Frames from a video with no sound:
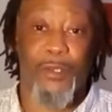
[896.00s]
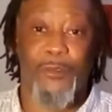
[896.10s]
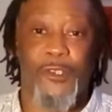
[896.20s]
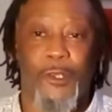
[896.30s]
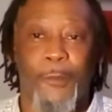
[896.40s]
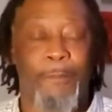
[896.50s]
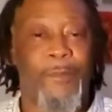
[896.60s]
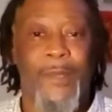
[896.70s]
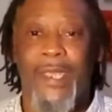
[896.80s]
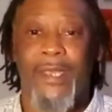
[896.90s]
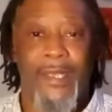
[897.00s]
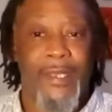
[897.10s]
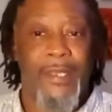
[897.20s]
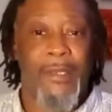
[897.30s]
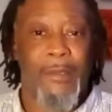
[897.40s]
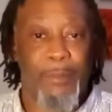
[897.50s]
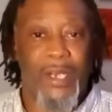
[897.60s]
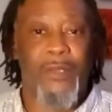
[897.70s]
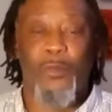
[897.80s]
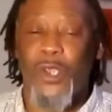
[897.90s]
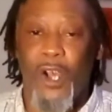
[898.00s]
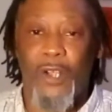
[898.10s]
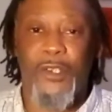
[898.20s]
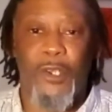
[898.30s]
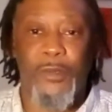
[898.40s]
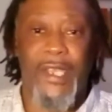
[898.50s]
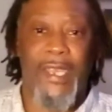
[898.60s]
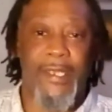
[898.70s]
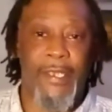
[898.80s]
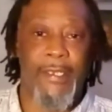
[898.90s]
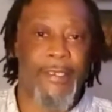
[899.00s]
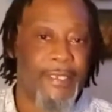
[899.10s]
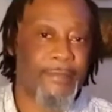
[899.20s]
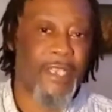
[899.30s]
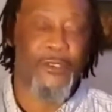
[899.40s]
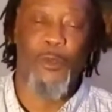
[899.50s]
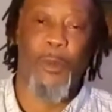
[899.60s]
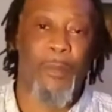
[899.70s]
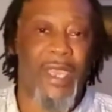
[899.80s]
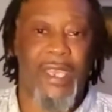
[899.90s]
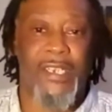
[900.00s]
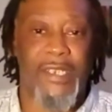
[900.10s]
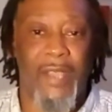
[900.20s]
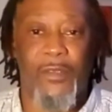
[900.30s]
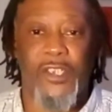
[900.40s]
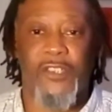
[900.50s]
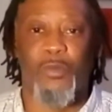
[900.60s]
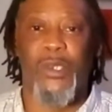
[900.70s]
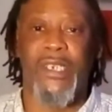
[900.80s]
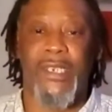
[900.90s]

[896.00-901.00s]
So, but we all know that that Superman could never just really